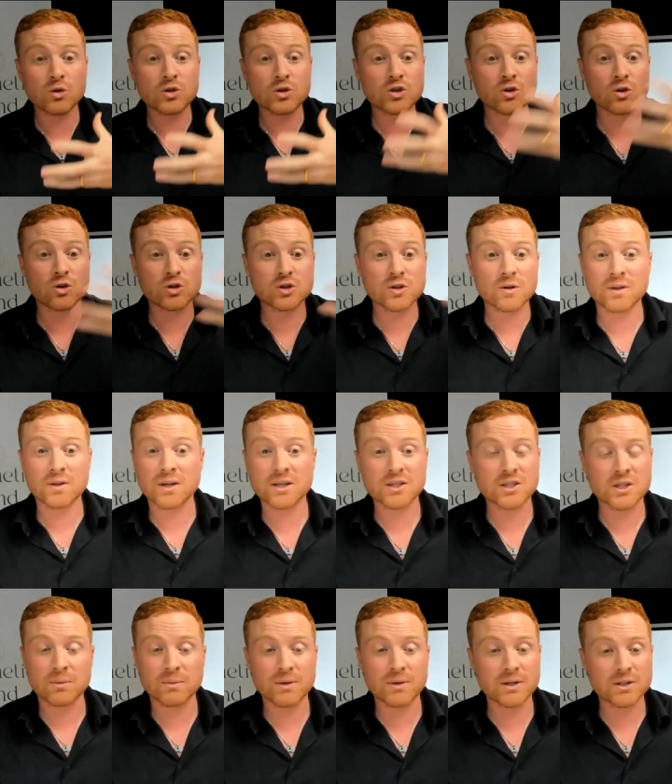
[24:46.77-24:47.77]
sorts of
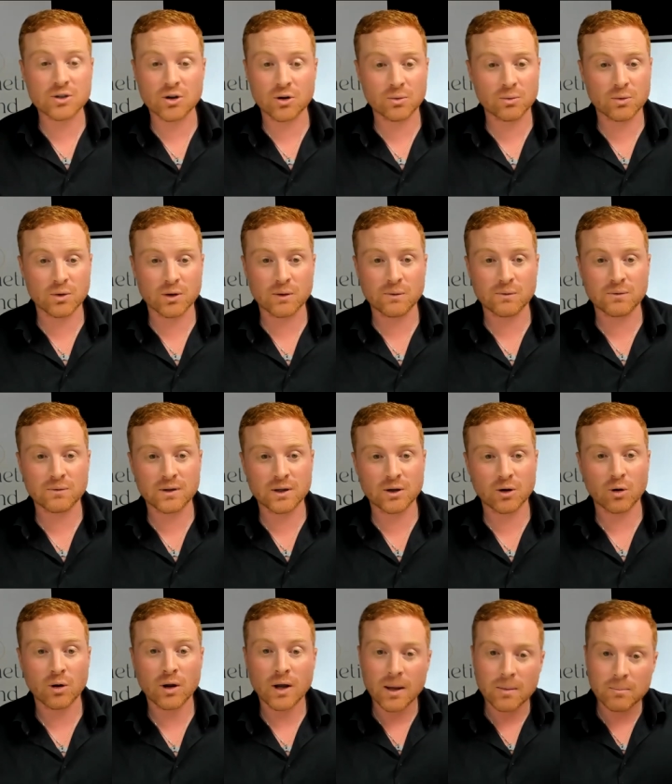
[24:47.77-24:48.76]
things that we don't want to
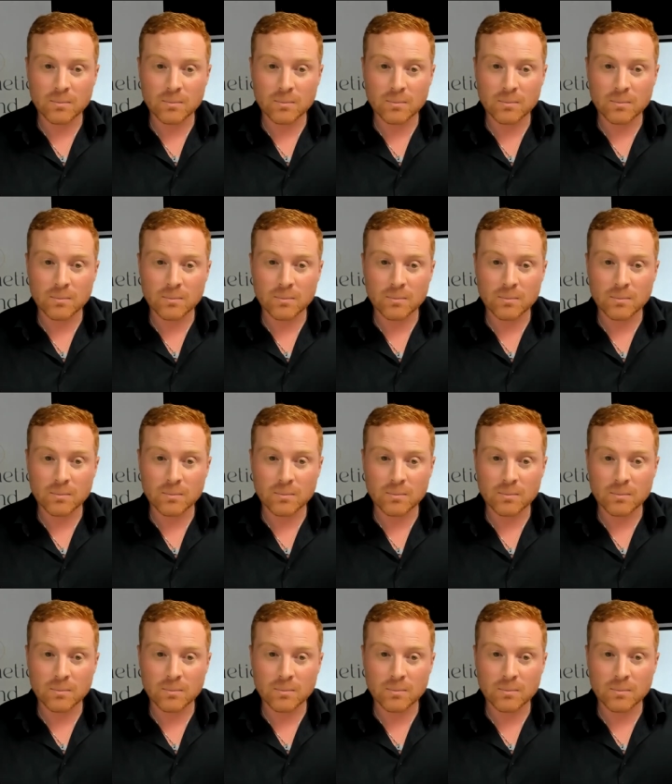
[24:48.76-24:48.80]
feel.